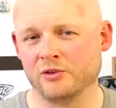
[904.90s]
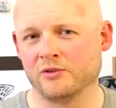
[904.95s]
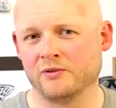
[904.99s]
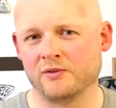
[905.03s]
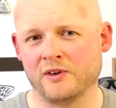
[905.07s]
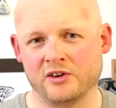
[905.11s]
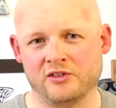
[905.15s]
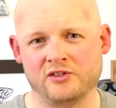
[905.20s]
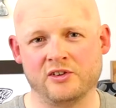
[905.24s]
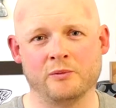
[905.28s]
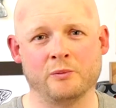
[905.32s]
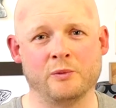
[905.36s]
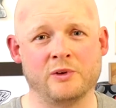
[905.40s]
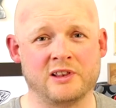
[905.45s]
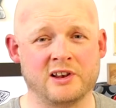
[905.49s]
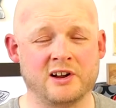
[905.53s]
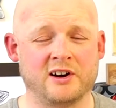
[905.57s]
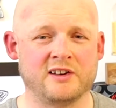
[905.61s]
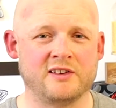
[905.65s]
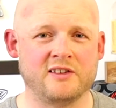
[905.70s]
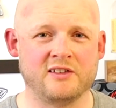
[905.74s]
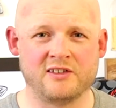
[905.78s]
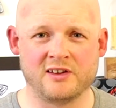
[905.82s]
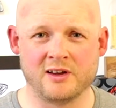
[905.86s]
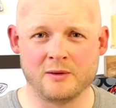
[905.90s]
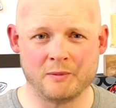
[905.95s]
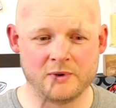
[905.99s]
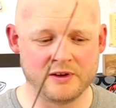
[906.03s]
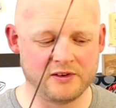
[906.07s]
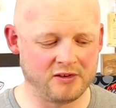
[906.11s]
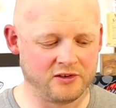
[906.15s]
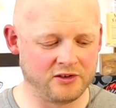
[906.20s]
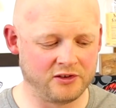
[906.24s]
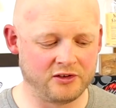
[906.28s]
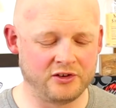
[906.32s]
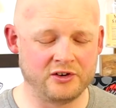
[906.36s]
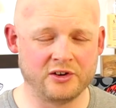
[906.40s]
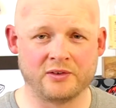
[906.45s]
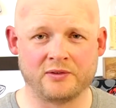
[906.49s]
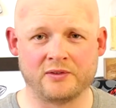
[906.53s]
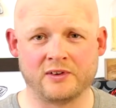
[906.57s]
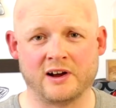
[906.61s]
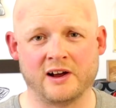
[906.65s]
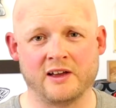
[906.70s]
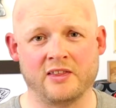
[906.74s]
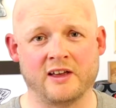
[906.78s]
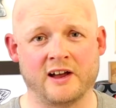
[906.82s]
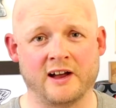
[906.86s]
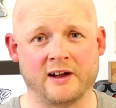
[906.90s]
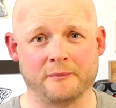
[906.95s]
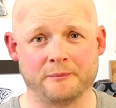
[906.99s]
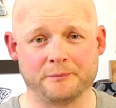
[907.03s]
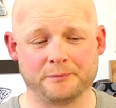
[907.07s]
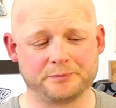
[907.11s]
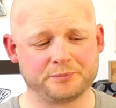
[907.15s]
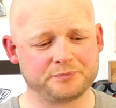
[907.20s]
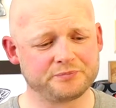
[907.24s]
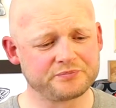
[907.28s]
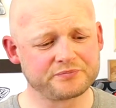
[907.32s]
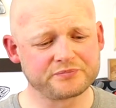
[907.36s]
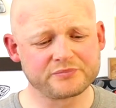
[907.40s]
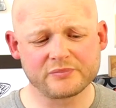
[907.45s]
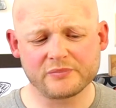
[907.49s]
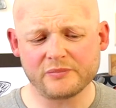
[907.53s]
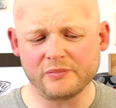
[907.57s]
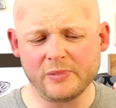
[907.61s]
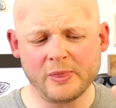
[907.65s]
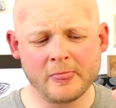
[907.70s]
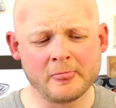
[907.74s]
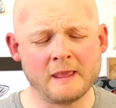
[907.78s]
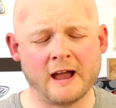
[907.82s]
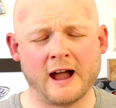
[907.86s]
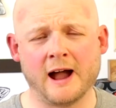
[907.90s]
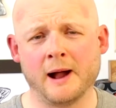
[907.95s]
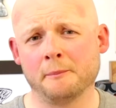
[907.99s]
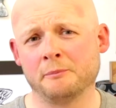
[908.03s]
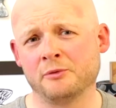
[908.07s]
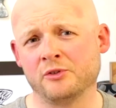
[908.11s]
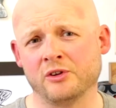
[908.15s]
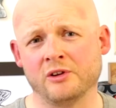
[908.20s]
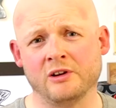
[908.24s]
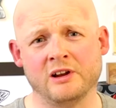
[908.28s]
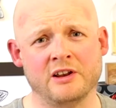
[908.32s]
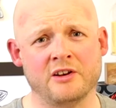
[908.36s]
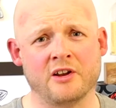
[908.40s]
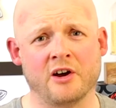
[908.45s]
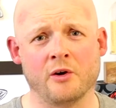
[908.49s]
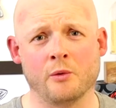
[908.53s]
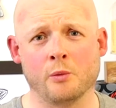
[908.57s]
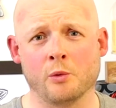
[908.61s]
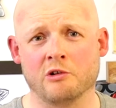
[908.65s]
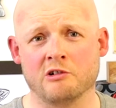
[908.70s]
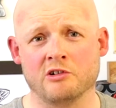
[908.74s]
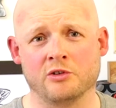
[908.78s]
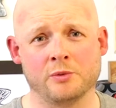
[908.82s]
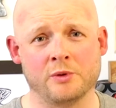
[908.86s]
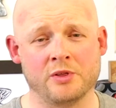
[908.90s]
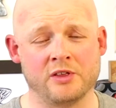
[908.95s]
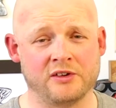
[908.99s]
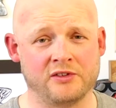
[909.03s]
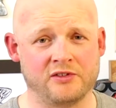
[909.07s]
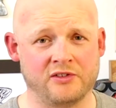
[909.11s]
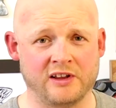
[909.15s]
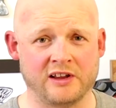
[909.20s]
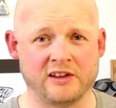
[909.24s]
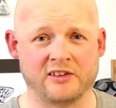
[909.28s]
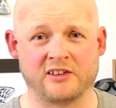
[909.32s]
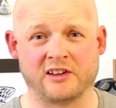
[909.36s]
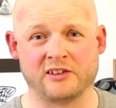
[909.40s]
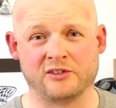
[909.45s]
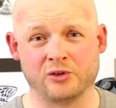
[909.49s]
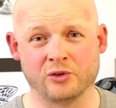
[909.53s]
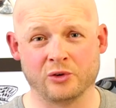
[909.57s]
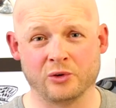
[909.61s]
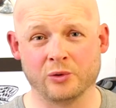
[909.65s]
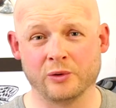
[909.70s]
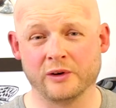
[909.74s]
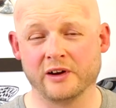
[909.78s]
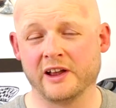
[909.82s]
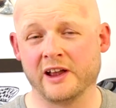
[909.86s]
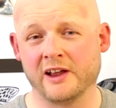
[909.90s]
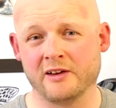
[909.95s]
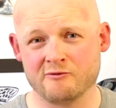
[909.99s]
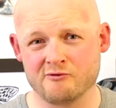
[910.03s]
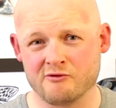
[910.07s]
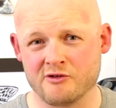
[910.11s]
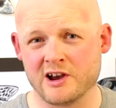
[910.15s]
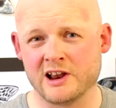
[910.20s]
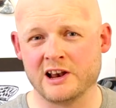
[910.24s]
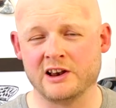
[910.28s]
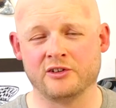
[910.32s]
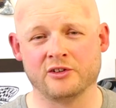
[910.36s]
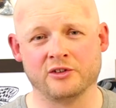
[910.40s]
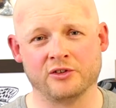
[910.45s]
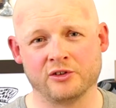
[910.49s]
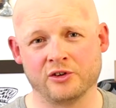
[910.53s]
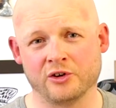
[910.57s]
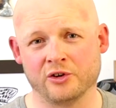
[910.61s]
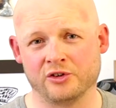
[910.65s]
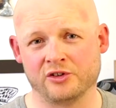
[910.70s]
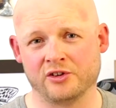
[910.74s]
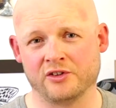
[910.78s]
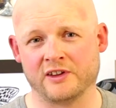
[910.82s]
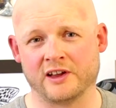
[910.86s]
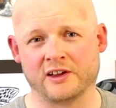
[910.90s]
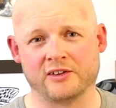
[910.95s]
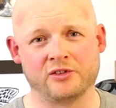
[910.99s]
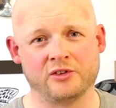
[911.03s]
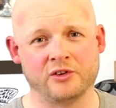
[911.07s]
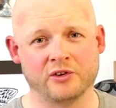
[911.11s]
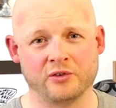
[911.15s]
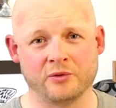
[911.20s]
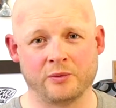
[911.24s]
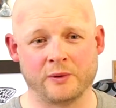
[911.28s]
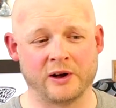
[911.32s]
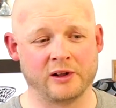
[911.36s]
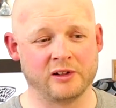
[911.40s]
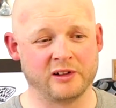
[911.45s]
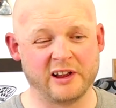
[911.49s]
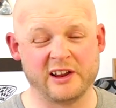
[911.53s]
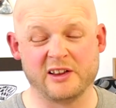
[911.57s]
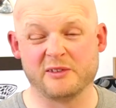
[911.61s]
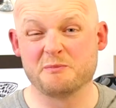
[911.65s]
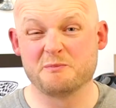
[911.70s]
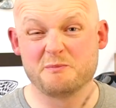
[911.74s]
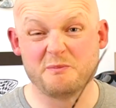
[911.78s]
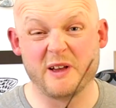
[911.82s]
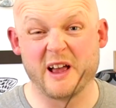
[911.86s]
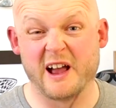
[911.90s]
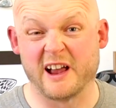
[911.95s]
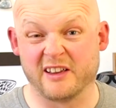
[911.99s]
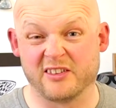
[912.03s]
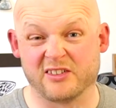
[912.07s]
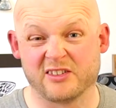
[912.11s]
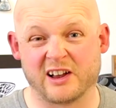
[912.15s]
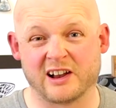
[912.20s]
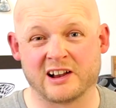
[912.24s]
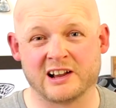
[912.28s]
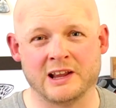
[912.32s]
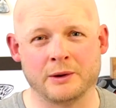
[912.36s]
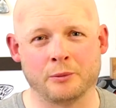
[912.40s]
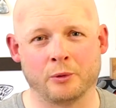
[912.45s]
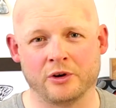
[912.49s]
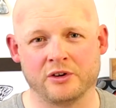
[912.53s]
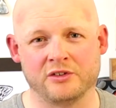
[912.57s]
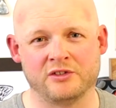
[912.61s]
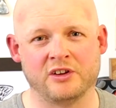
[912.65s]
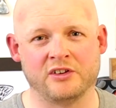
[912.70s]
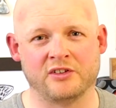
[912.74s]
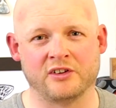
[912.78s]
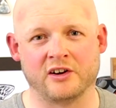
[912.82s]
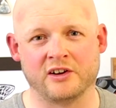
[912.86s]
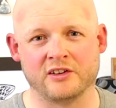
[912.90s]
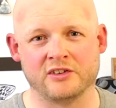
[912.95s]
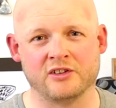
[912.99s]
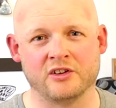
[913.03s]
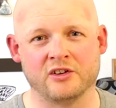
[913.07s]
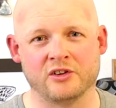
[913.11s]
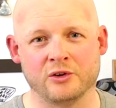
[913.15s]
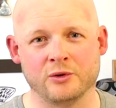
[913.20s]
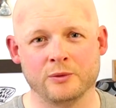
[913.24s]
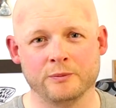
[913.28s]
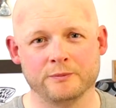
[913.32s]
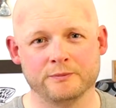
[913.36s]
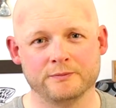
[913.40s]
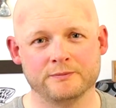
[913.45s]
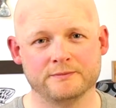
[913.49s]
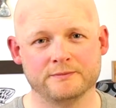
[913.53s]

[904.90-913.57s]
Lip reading: who's fishing with lighter tippets and stuff like that, absolutely no worries with this thing at all. It really does cushion that stuff well. It's exactly what it's designed to do.